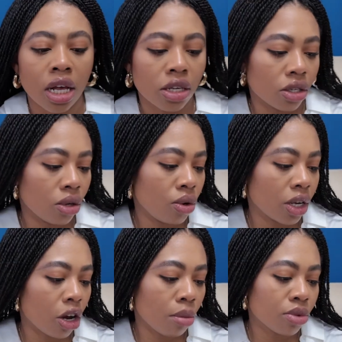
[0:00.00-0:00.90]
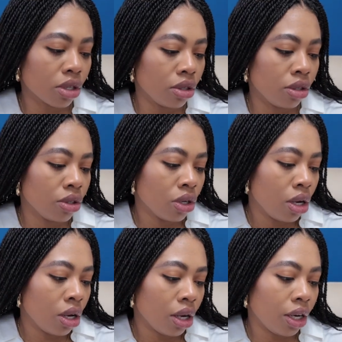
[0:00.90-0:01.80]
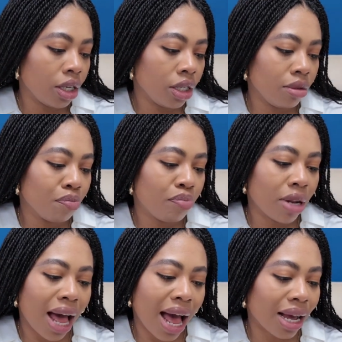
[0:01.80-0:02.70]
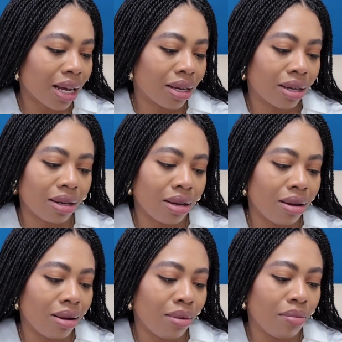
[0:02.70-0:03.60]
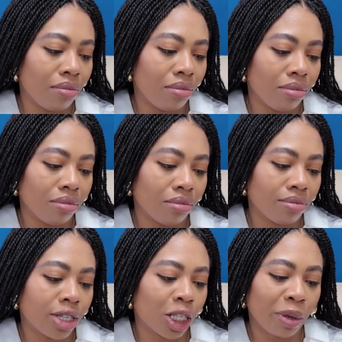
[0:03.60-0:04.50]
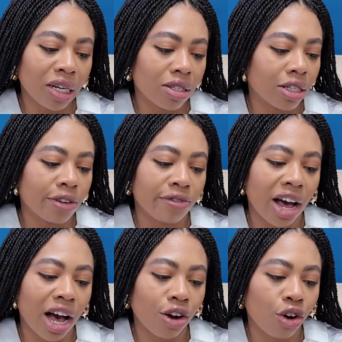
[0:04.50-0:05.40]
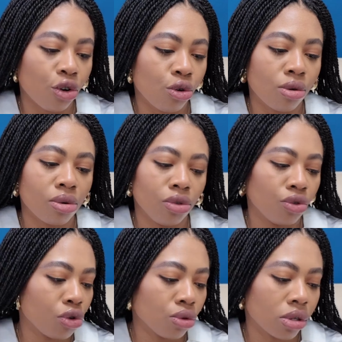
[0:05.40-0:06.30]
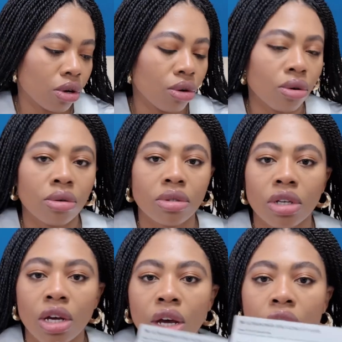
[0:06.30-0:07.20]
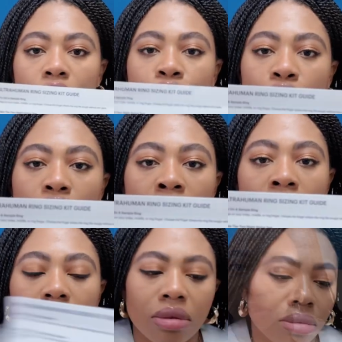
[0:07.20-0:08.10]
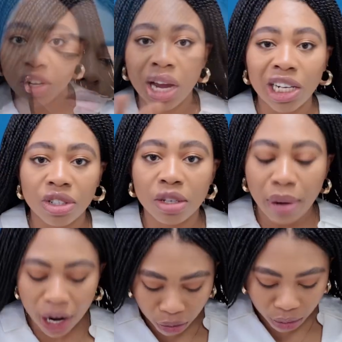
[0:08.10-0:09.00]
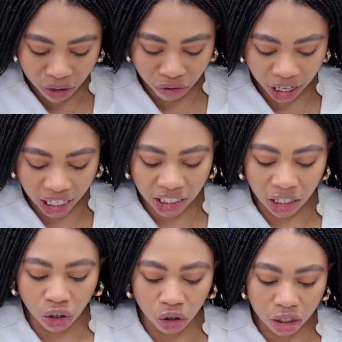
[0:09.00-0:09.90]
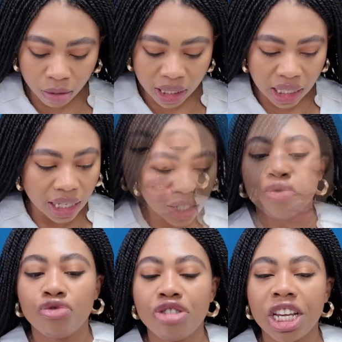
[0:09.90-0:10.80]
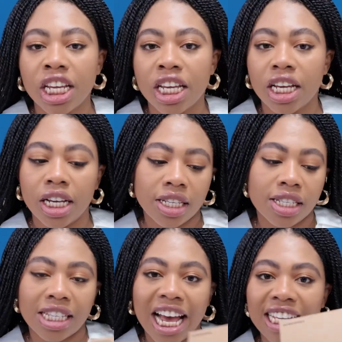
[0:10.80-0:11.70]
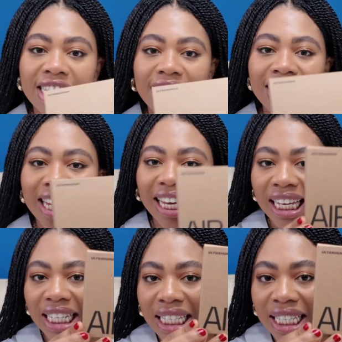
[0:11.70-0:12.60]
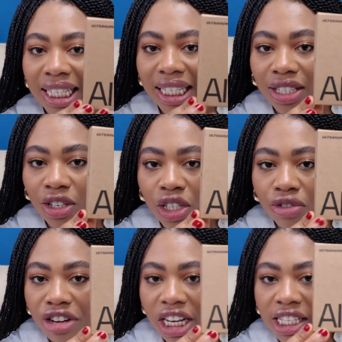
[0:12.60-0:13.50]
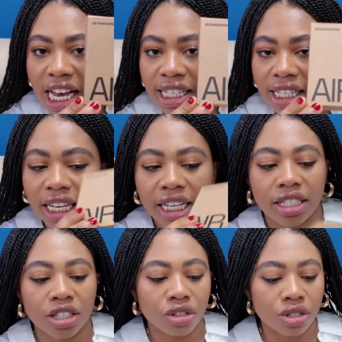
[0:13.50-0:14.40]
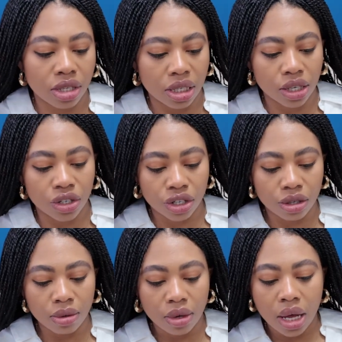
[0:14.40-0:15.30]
So it comes in black, space silver, gold, rose gold, raw. Before you actually buy your main ring, they are going to be sending you ring sizing kit. So it's a ring sizing kit they're going to send you.